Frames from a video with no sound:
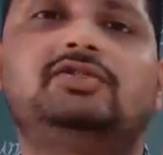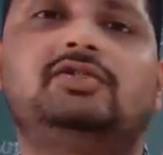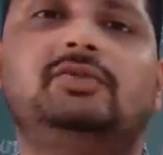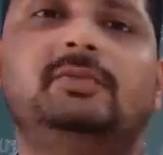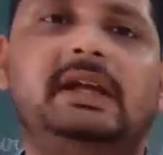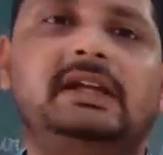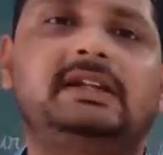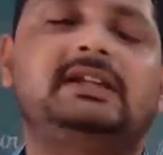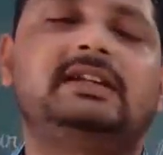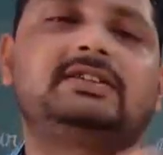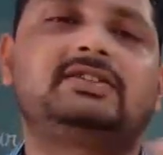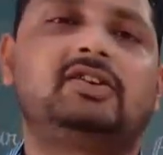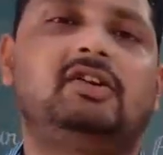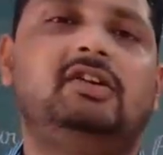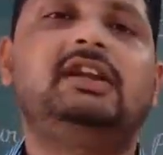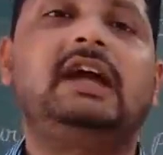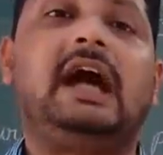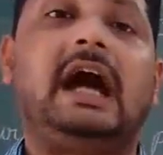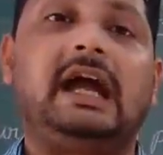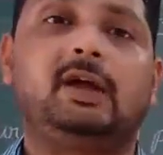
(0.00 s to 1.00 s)
to make the
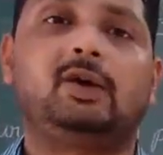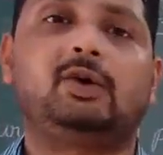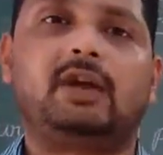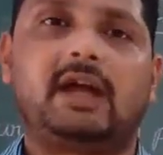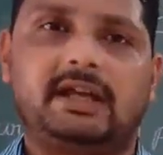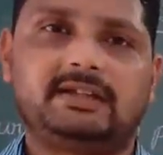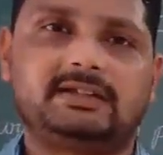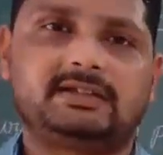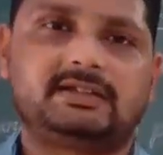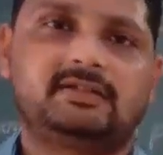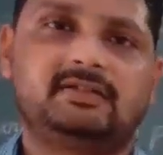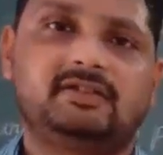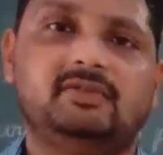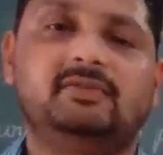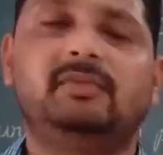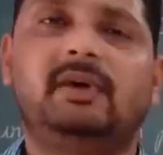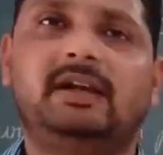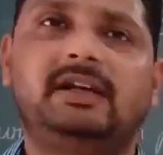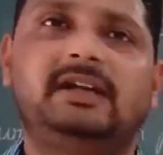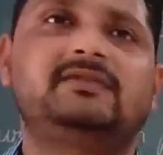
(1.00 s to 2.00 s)
salt iodized. You
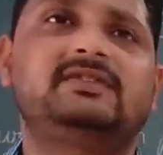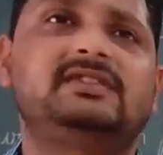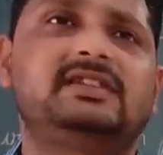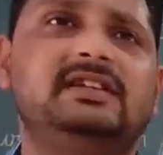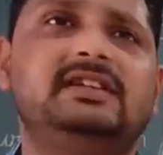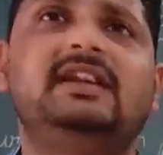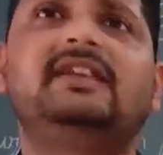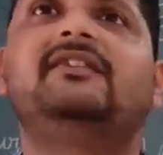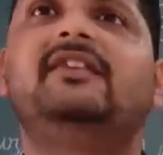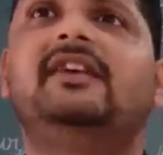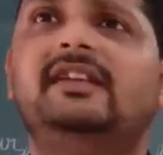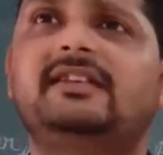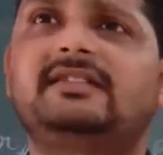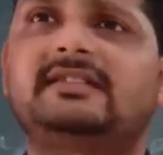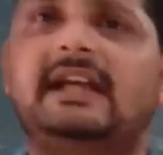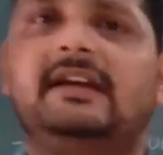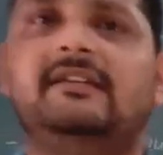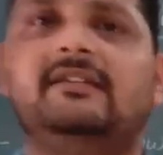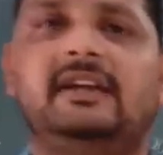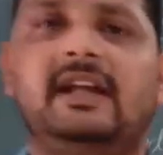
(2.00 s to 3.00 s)
might have seen in various
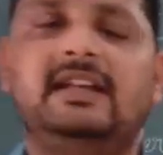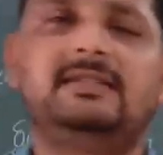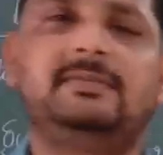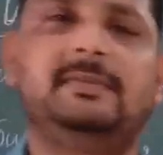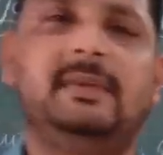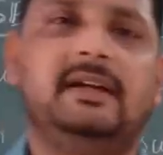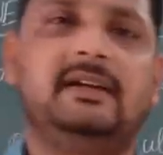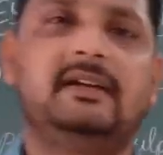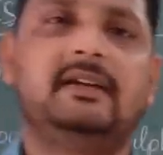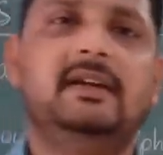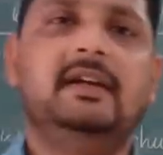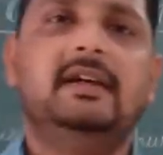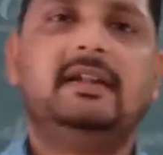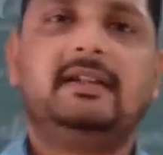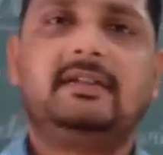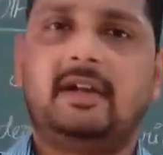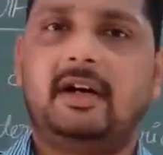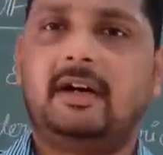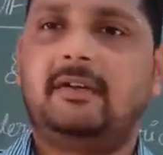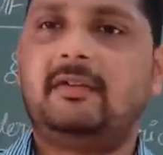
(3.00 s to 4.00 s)
advertisements
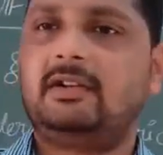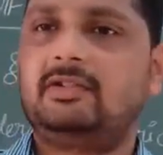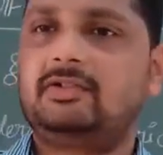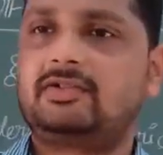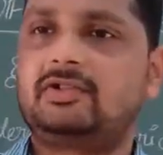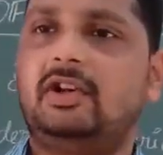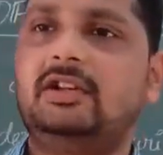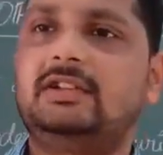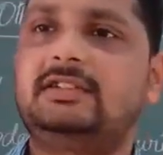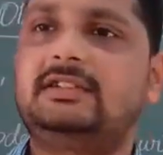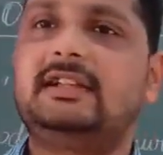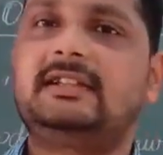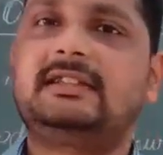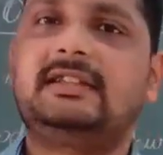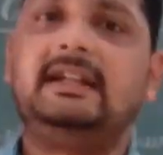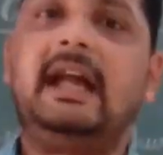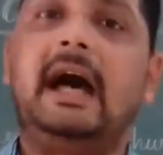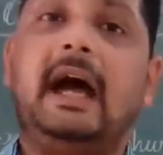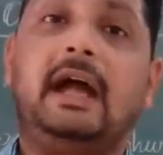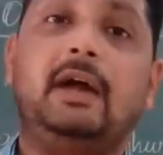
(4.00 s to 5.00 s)
about salts, they
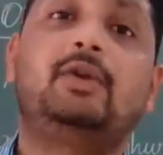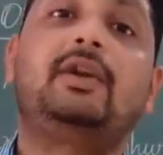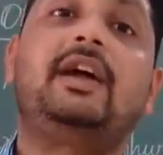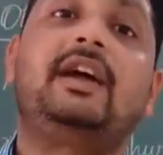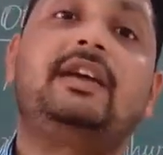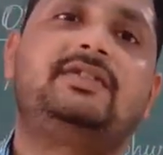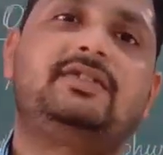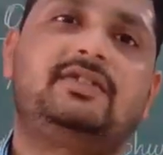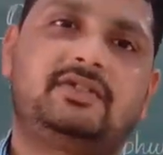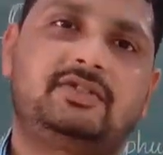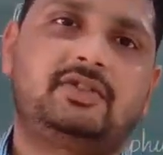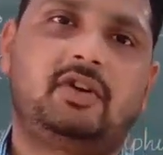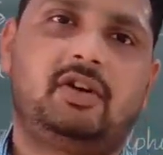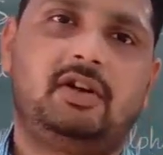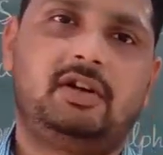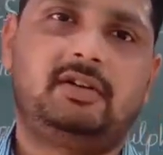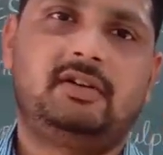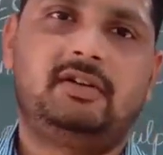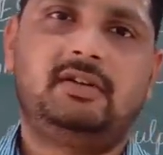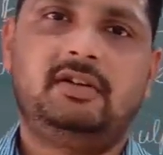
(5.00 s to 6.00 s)
said iodized salt.
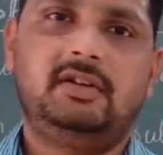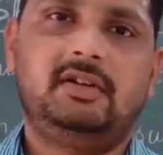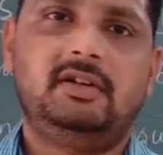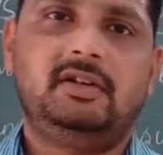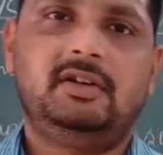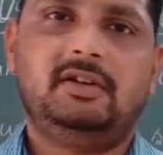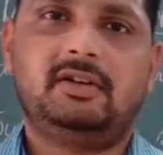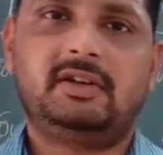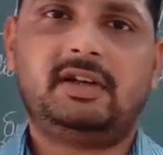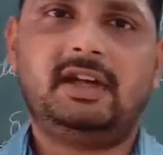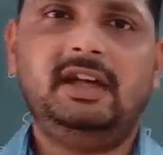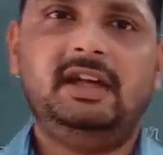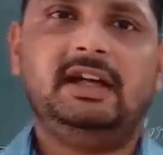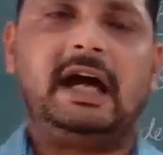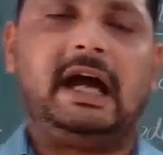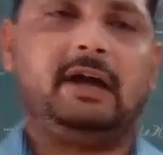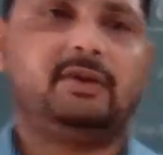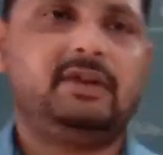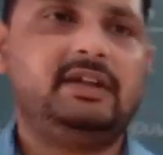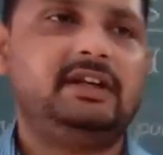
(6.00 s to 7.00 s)
Okay,
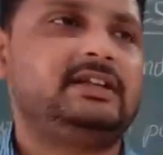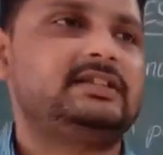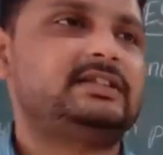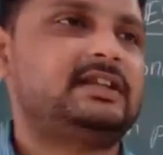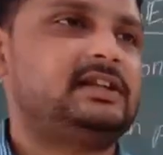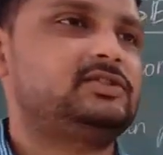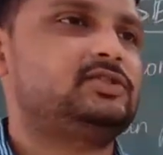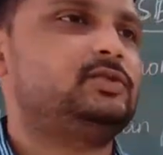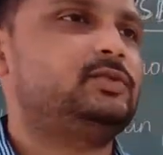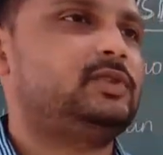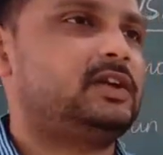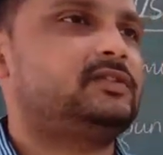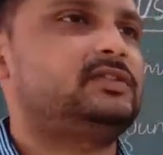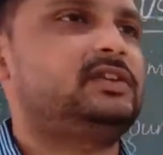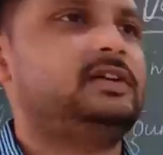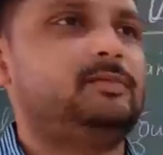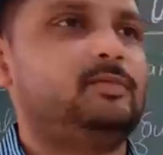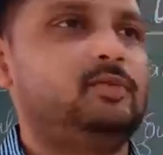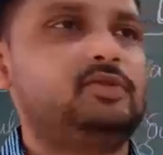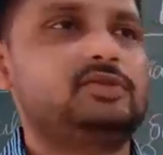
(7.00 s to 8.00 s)
iodine is also one of
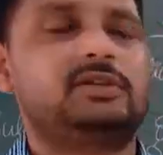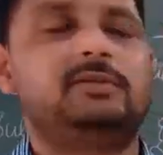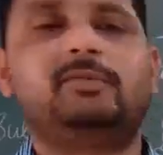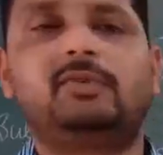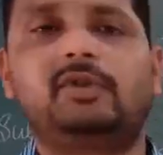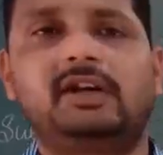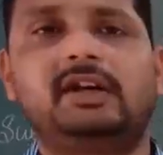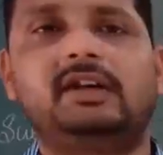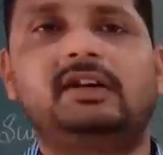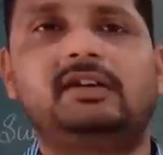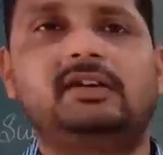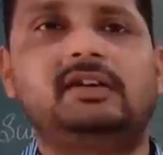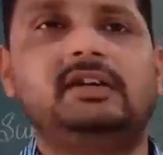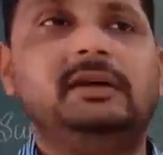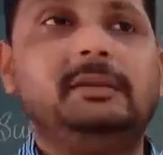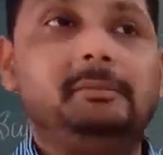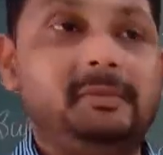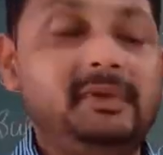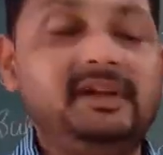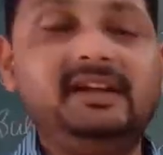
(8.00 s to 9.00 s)
the most important
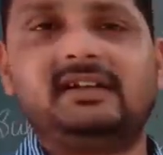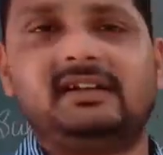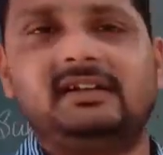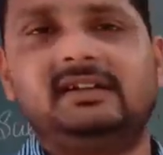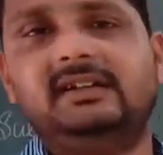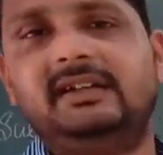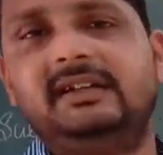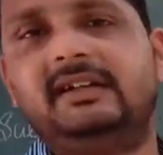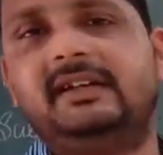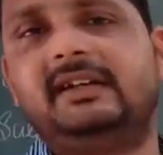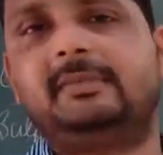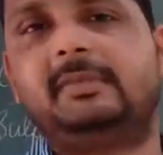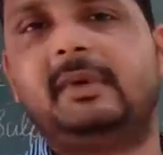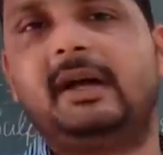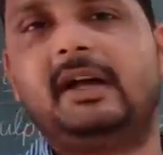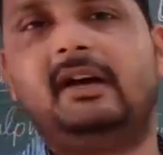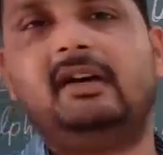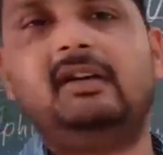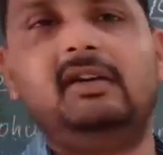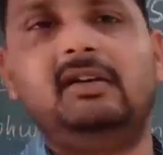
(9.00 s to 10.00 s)
minerals needed by
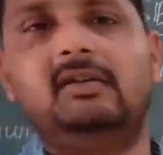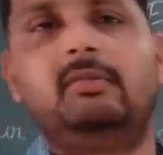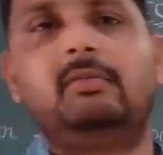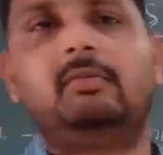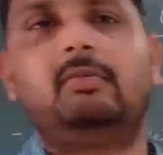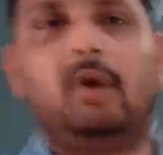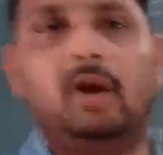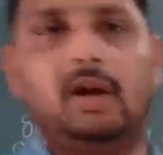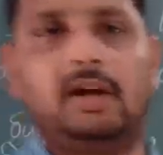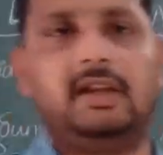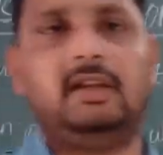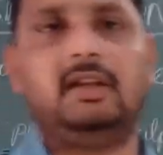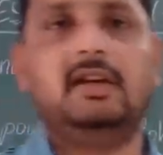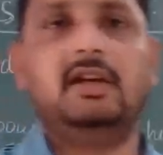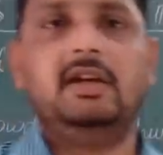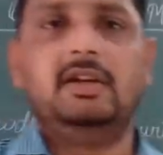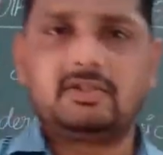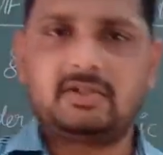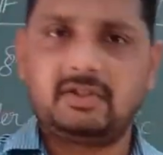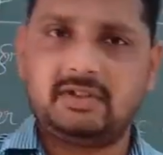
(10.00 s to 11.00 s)
our body.
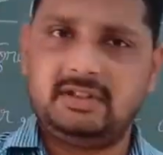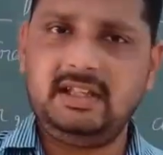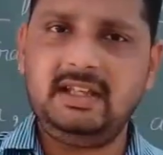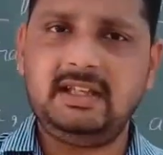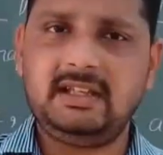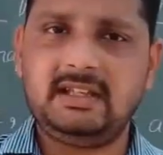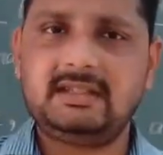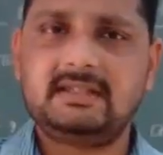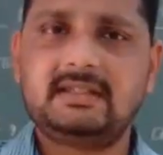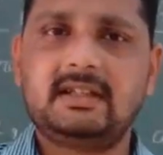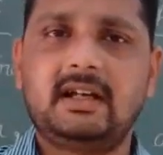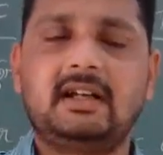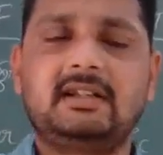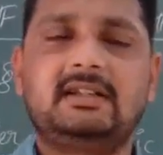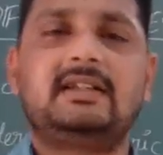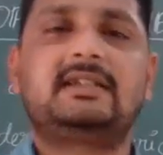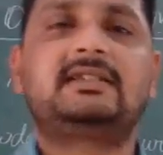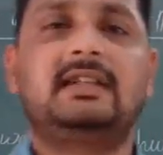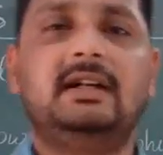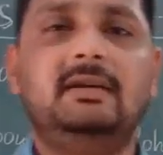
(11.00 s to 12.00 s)
So these are the
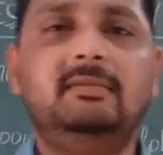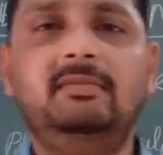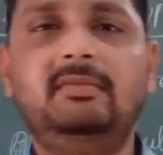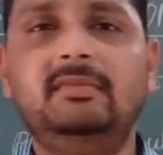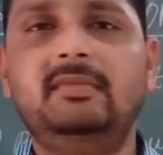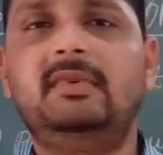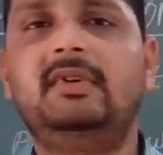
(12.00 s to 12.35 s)
some